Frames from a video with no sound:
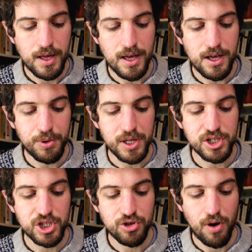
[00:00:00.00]
He will
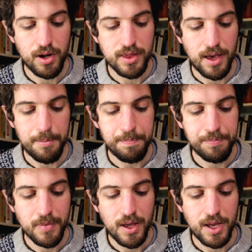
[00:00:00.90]
instruct them
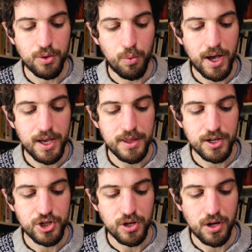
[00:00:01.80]
in the way
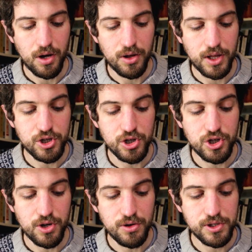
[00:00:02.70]
they should go, they should
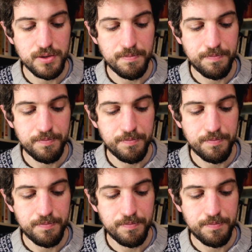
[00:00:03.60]
choose.